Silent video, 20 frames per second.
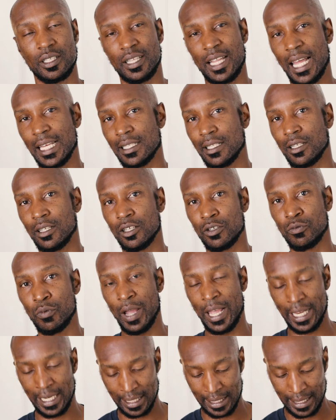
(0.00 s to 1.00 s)
That's a good
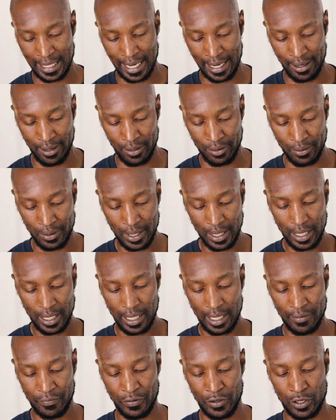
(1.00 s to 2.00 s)
way to tell
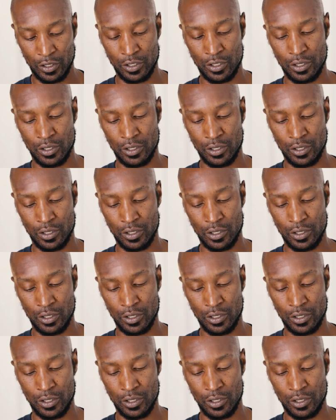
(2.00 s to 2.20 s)
if your